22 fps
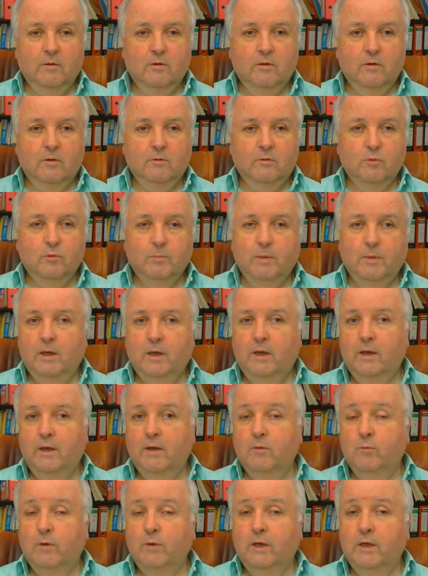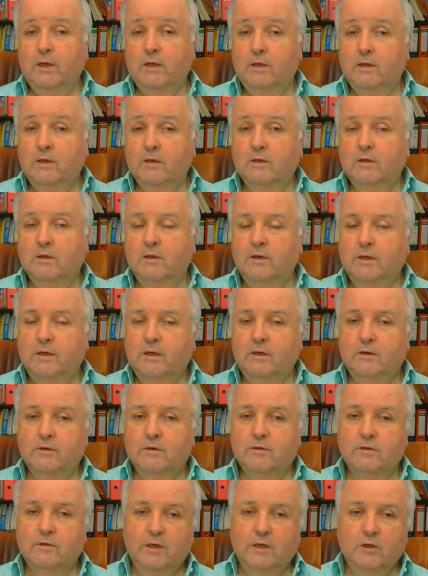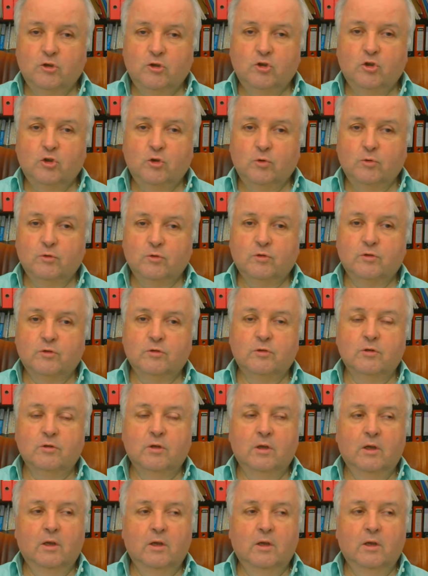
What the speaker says: to buy, where he clears issues,